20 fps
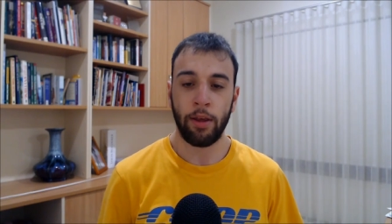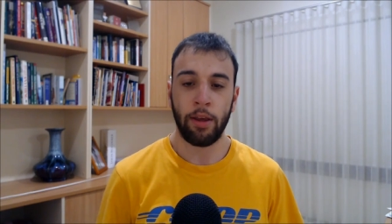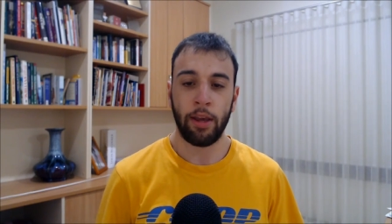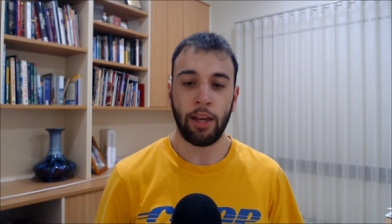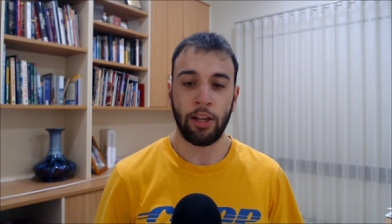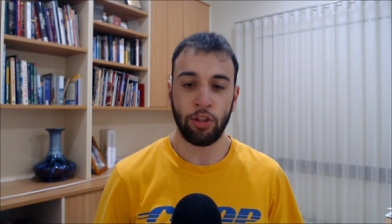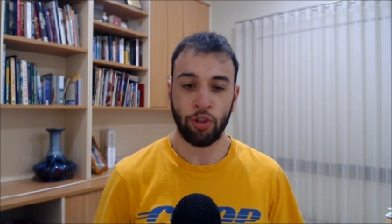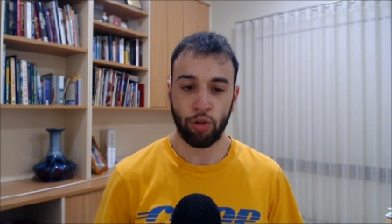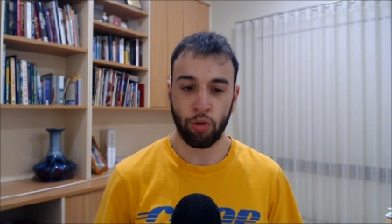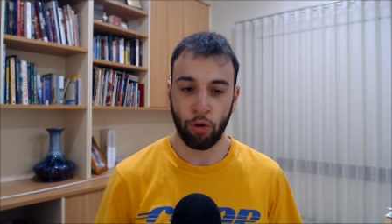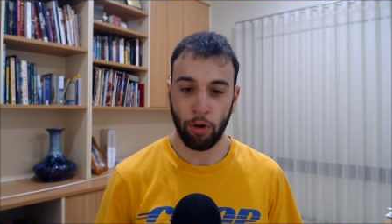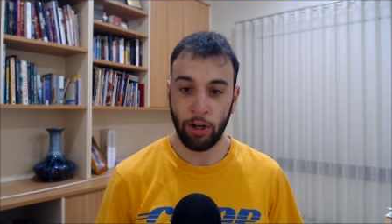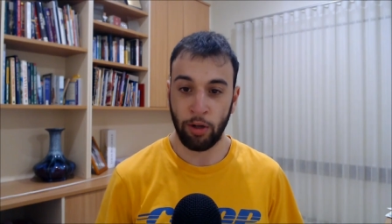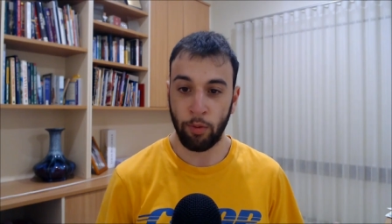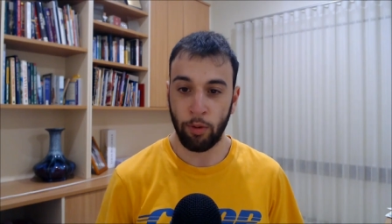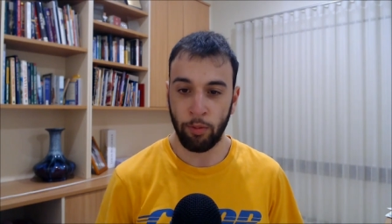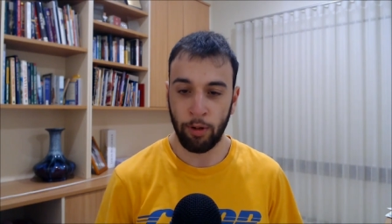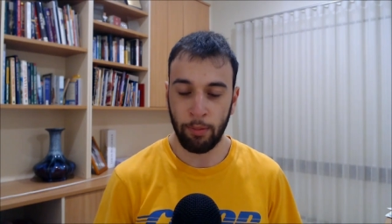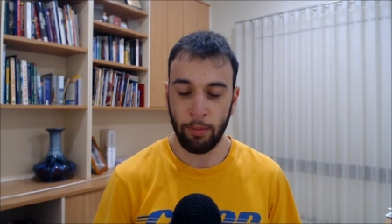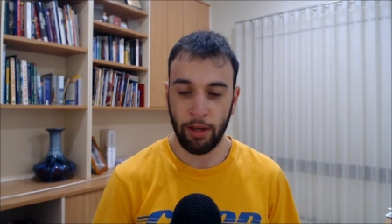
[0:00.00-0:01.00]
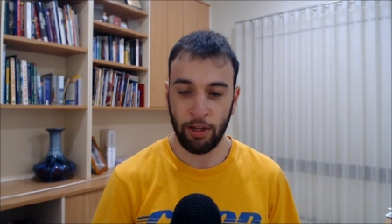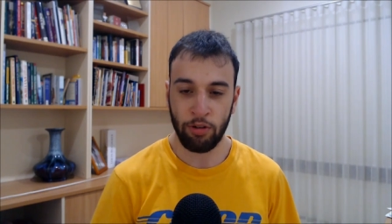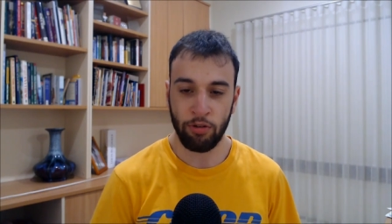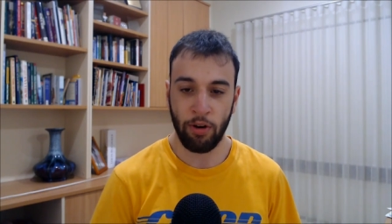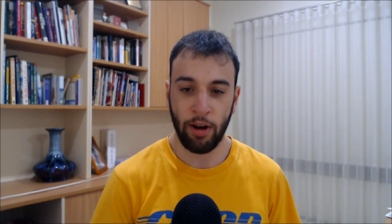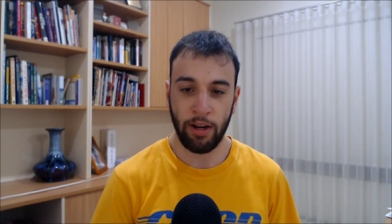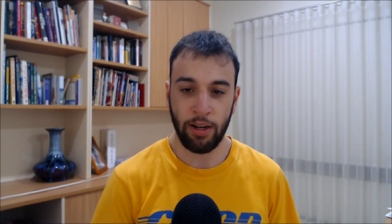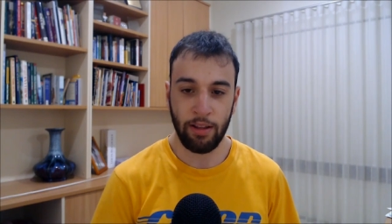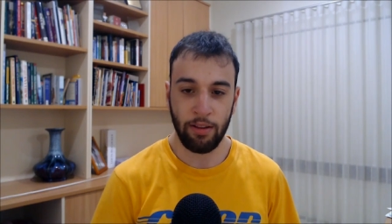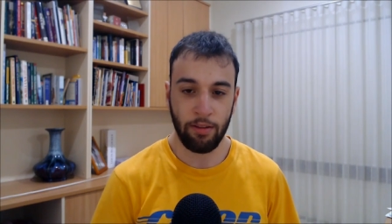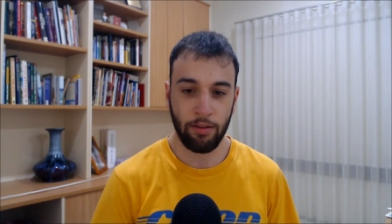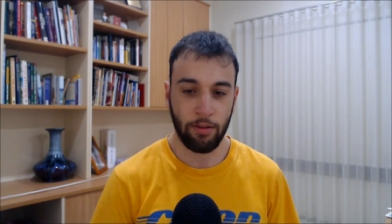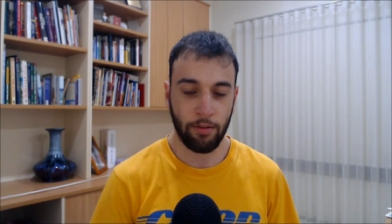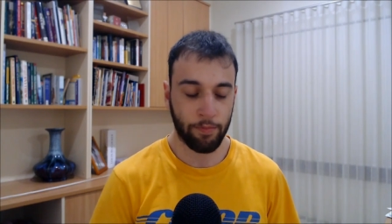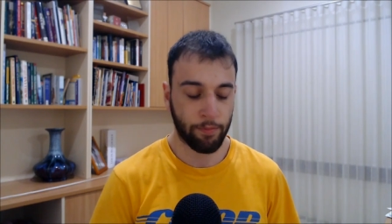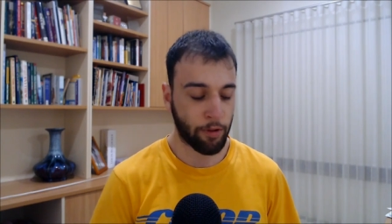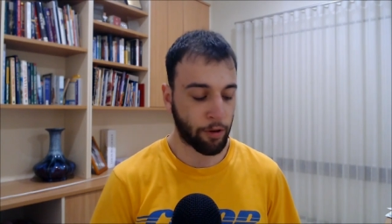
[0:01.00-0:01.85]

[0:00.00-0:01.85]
ensuring when we make trade-ins